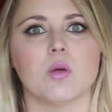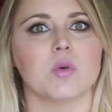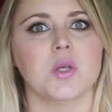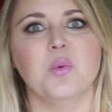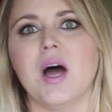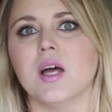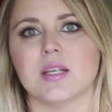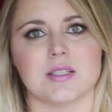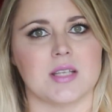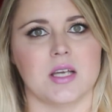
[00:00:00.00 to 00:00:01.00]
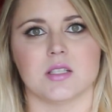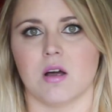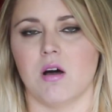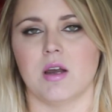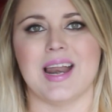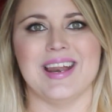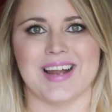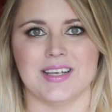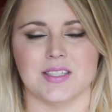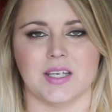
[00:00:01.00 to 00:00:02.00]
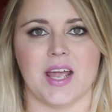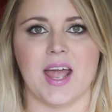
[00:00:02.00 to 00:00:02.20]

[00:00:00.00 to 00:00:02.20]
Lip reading: on really well and it stays on nicely.